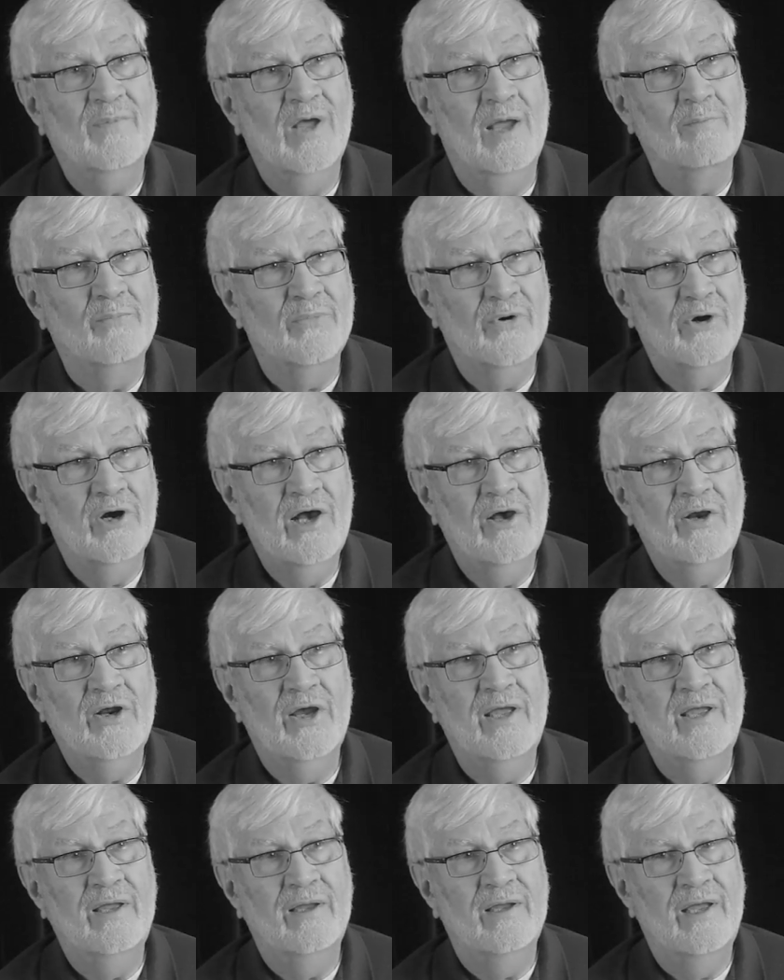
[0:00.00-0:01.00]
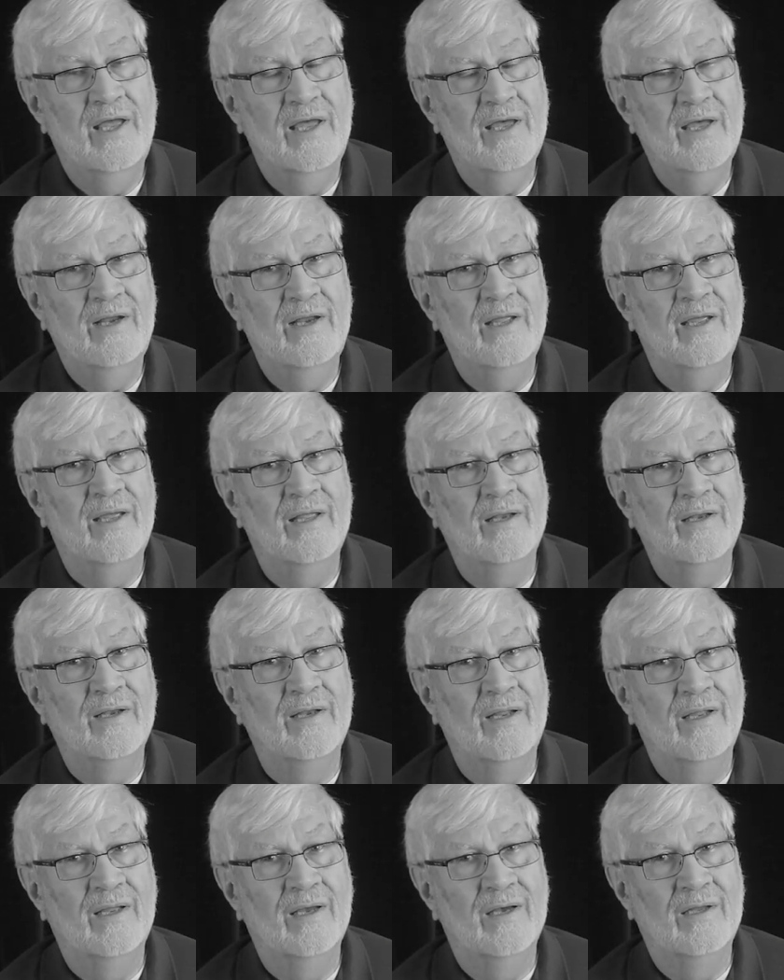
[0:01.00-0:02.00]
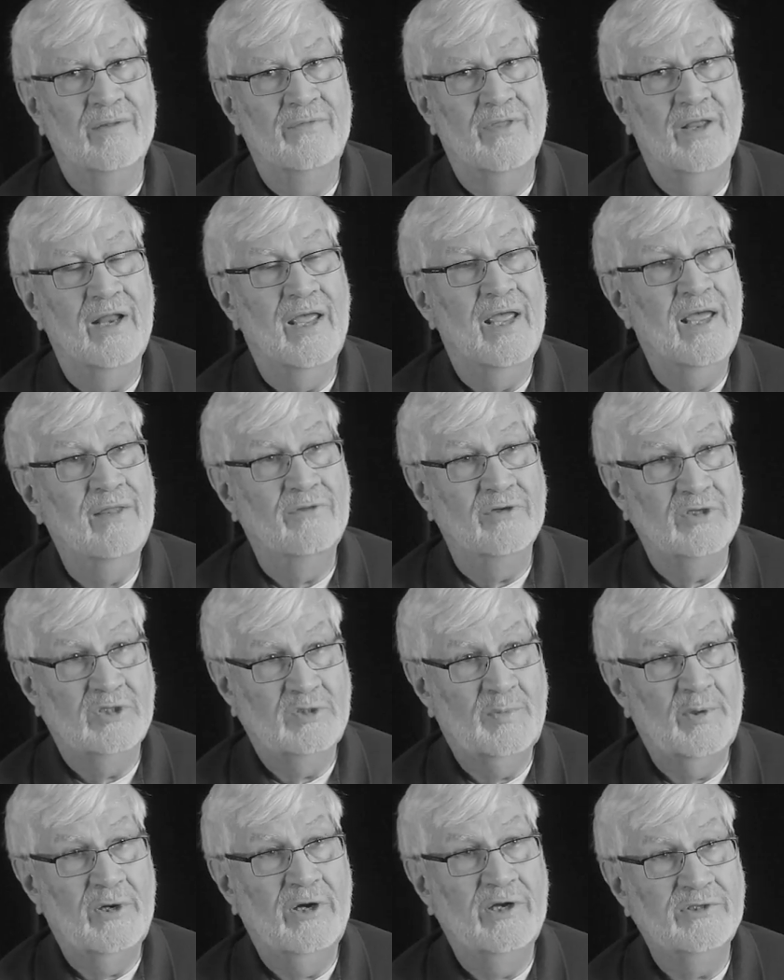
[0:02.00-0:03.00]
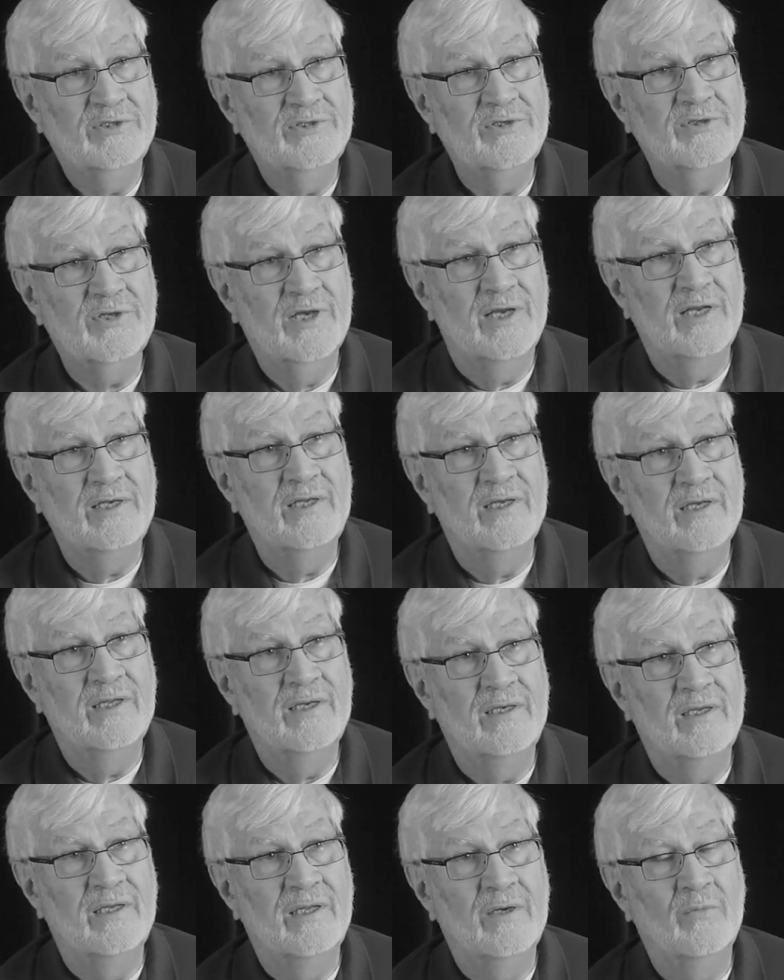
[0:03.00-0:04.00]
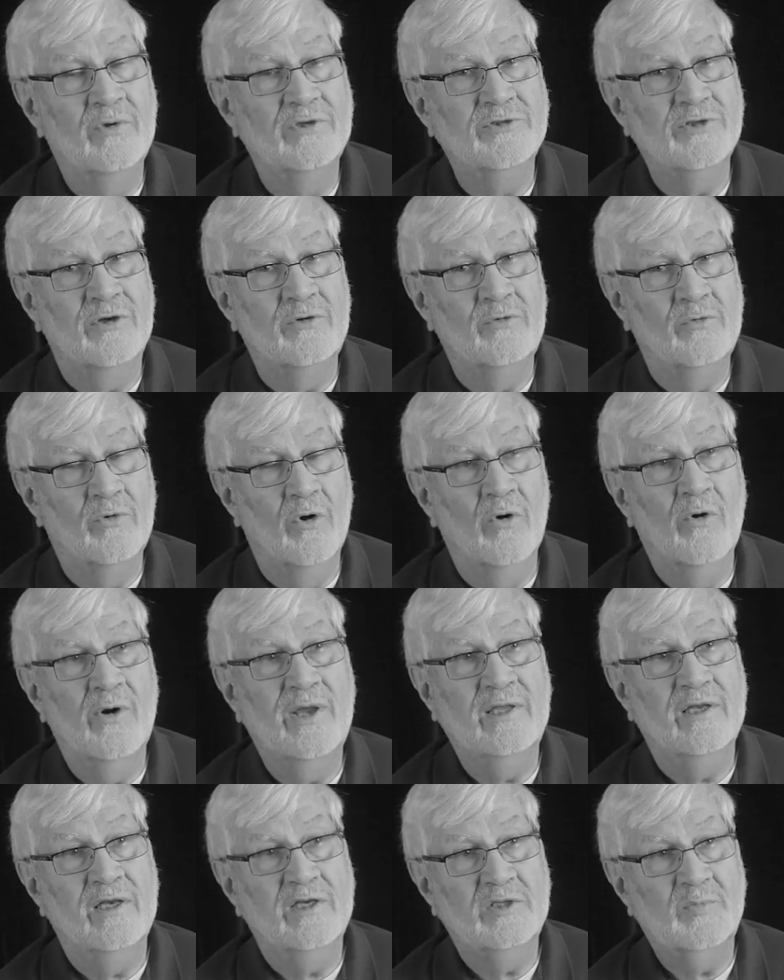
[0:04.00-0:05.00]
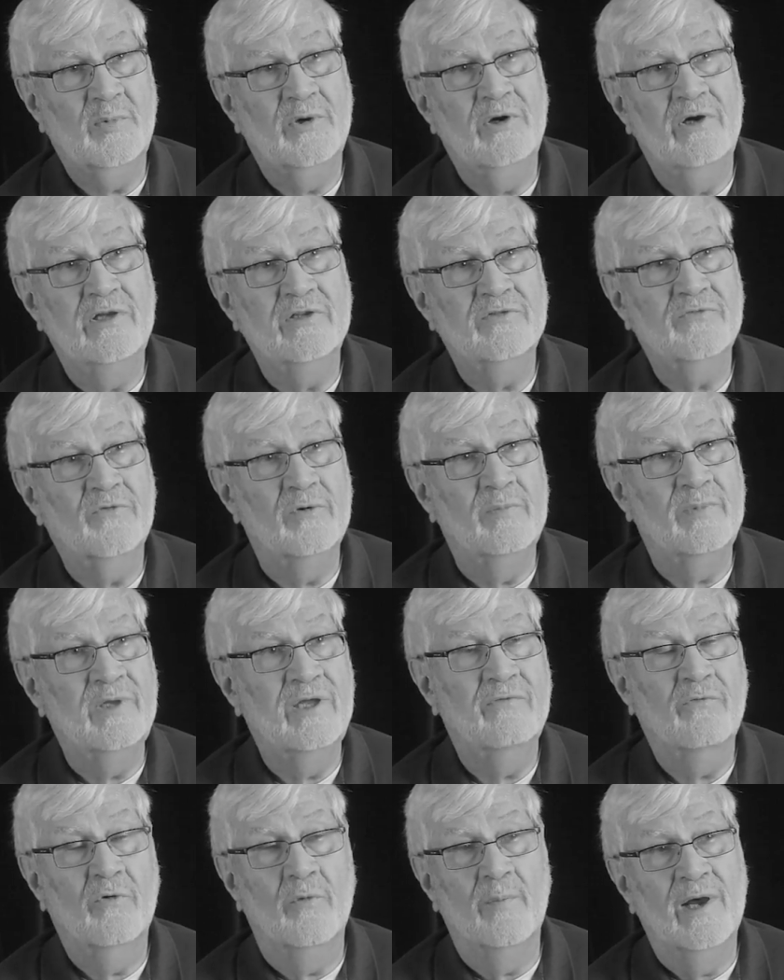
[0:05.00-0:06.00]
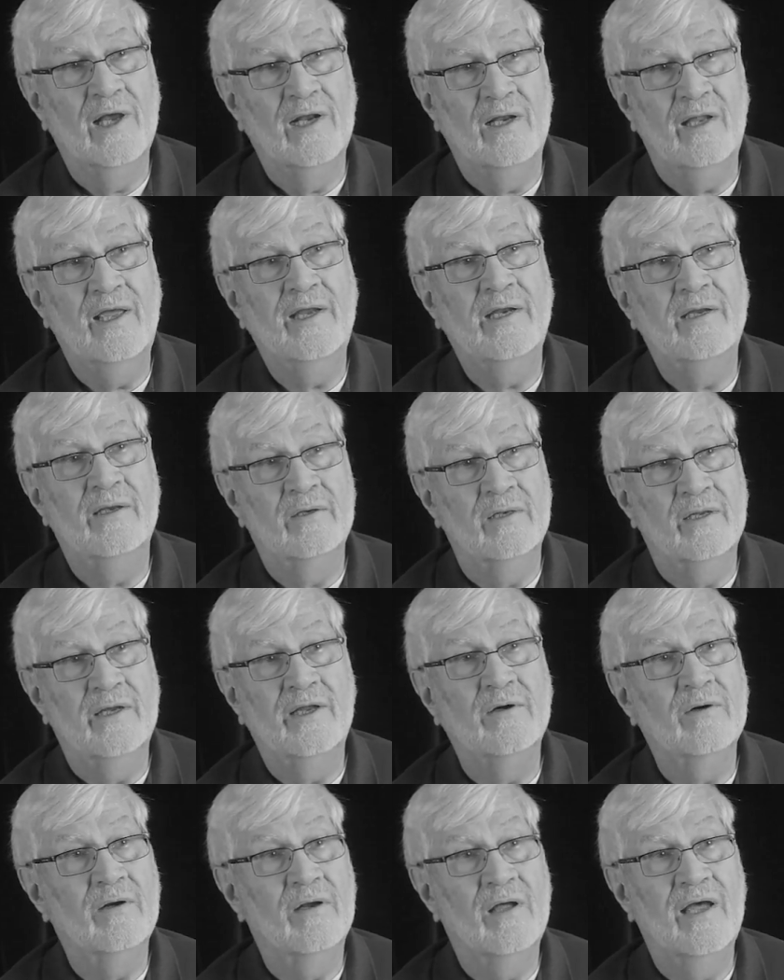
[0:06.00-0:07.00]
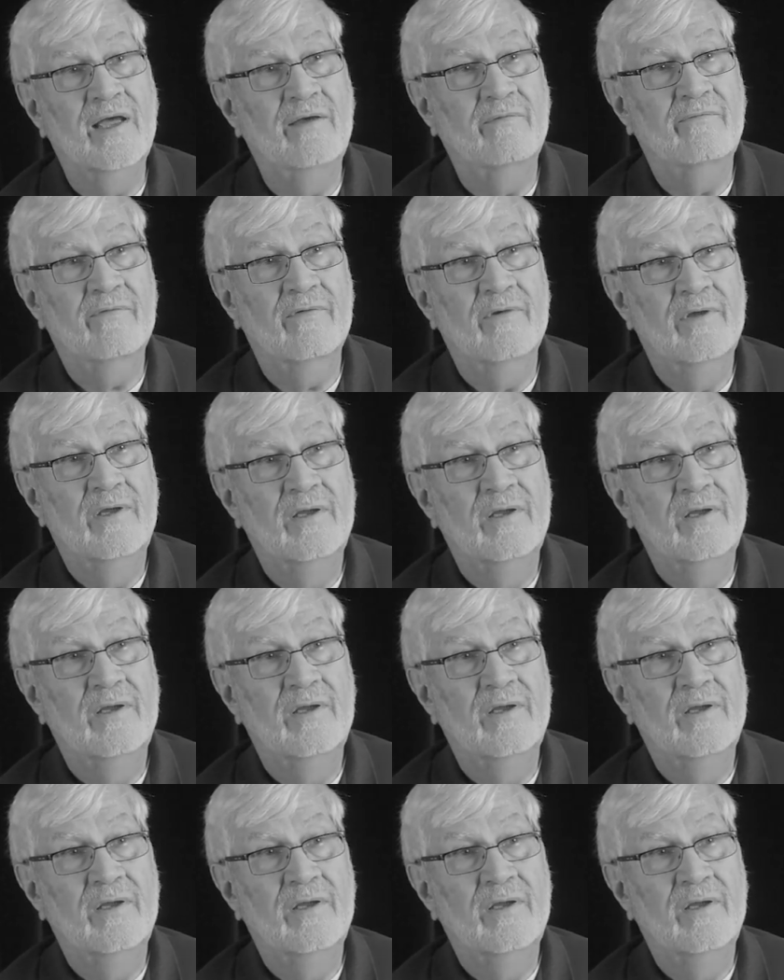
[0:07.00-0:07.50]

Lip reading: I'm proud I had that I had the experiences I did. It was a growing experience for me for my later life.